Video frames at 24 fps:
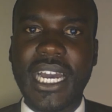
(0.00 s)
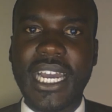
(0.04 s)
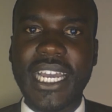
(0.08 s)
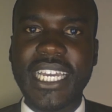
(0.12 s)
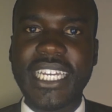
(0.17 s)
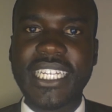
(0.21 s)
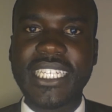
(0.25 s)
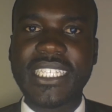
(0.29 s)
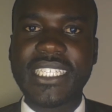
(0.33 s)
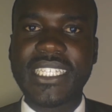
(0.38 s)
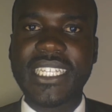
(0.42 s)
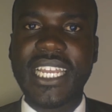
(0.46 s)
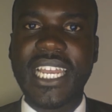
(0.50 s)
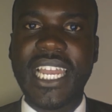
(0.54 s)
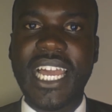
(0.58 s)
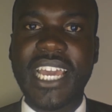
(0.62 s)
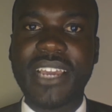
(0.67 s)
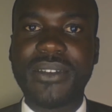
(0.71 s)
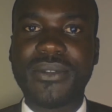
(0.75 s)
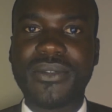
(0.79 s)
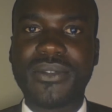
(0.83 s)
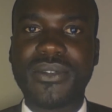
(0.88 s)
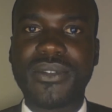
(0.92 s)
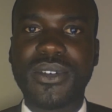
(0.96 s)
ends the
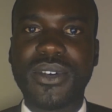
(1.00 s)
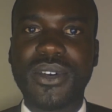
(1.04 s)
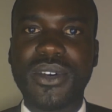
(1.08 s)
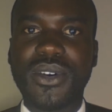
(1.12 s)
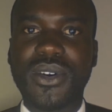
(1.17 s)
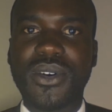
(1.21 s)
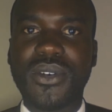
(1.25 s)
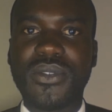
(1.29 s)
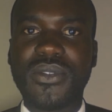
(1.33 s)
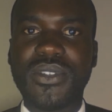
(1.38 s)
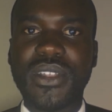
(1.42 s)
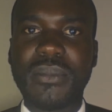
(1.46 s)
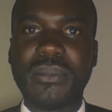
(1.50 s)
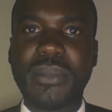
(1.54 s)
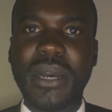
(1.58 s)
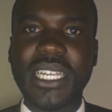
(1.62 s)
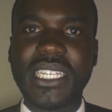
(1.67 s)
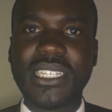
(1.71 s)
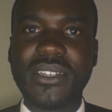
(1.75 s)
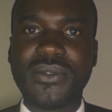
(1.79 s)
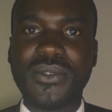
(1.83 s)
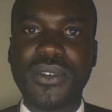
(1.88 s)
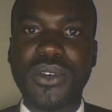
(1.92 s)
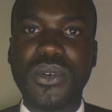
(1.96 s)
life of the
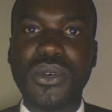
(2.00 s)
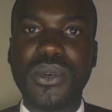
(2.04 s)
party for